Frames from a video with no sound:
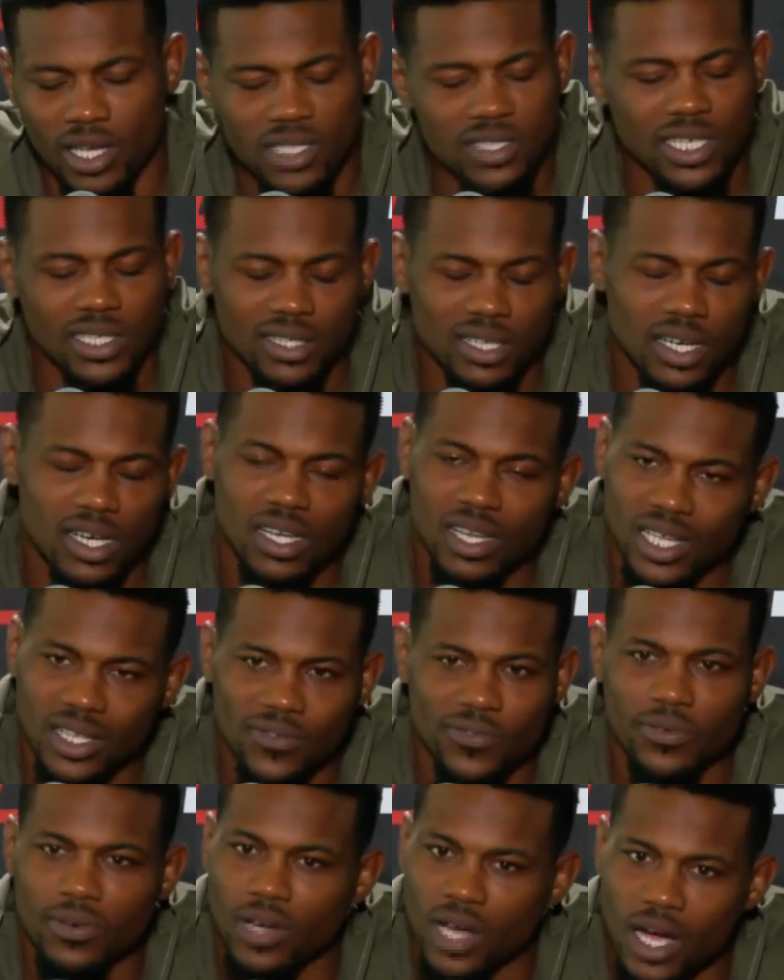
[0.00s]
It's like, no, like the
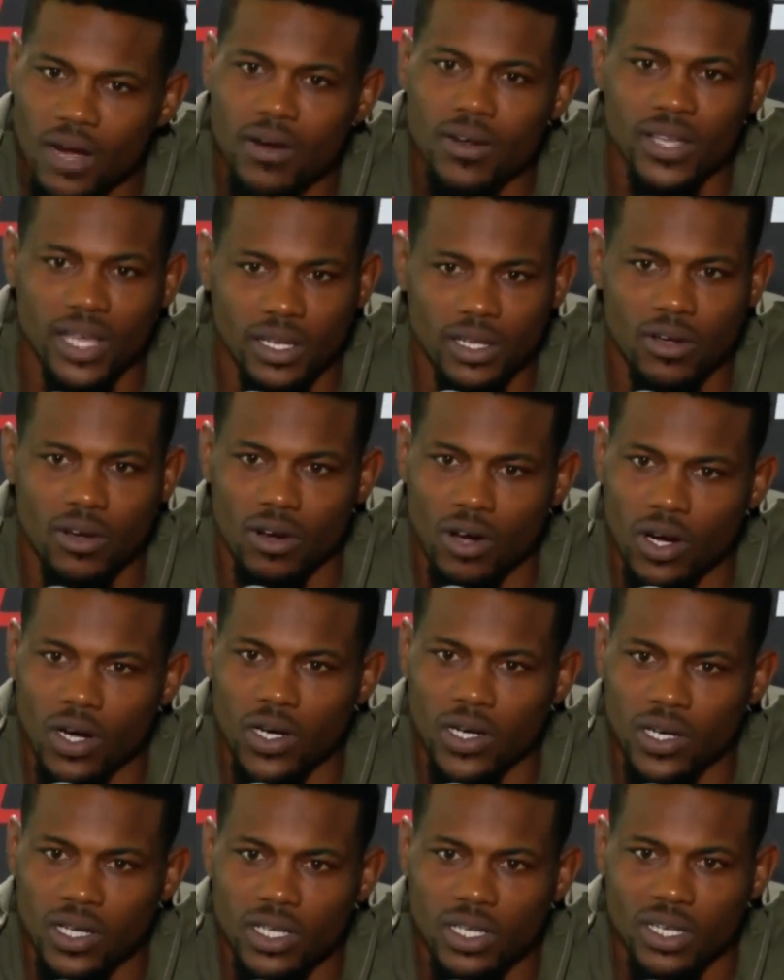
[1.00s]
full hour you had to go
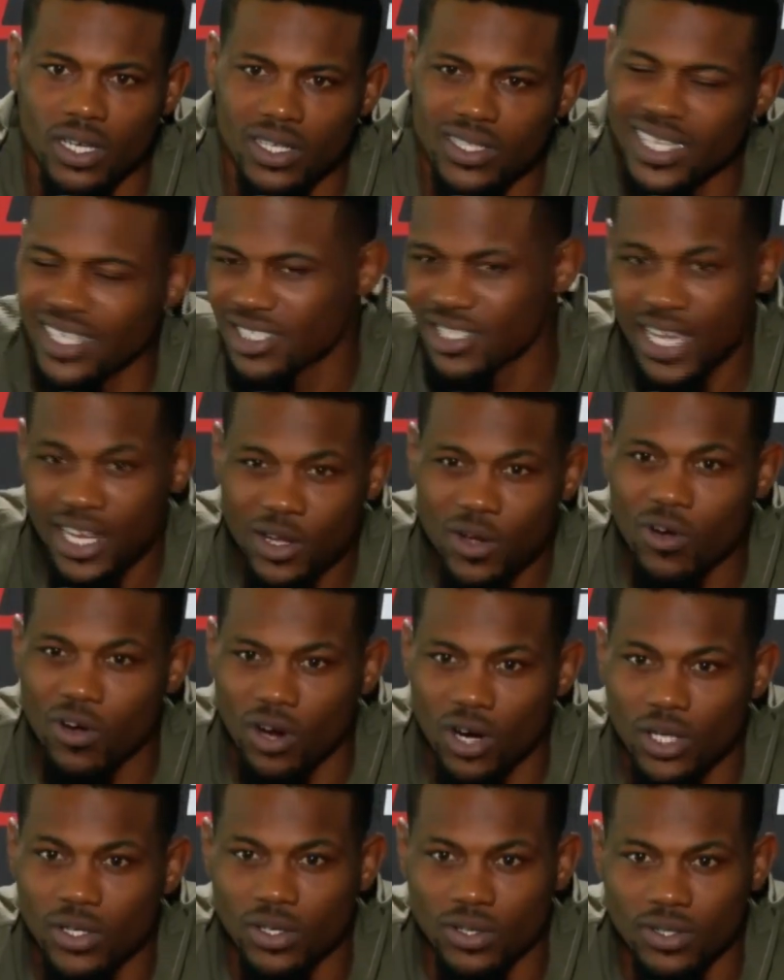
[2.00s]
hard. You know, it's like I just had to go
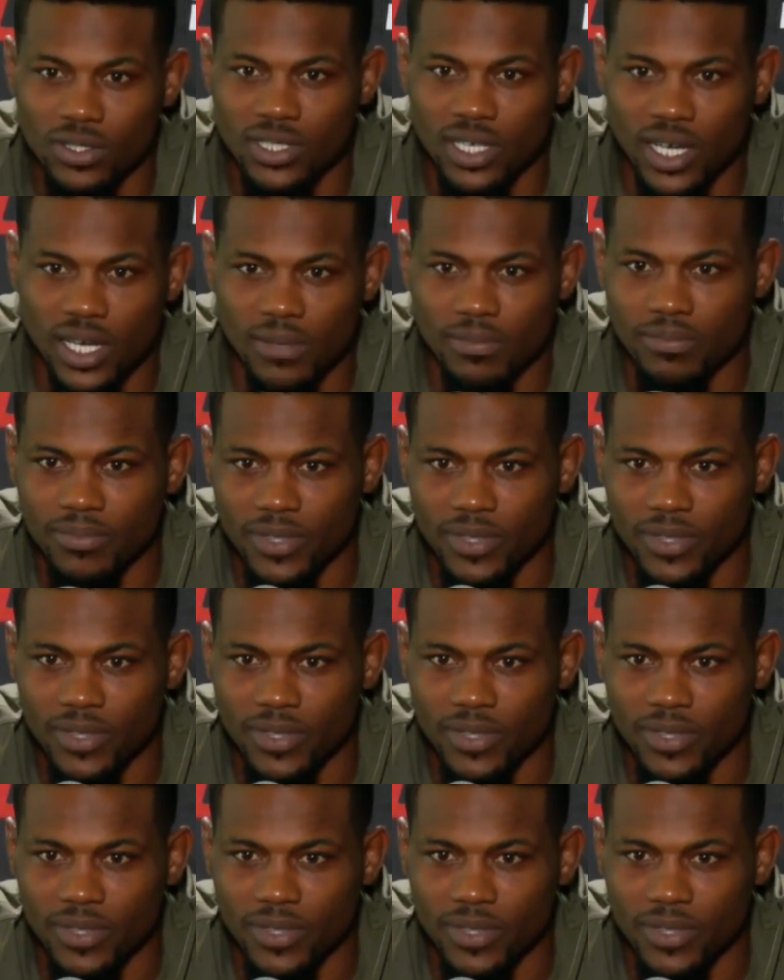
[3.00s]
hard the whole time.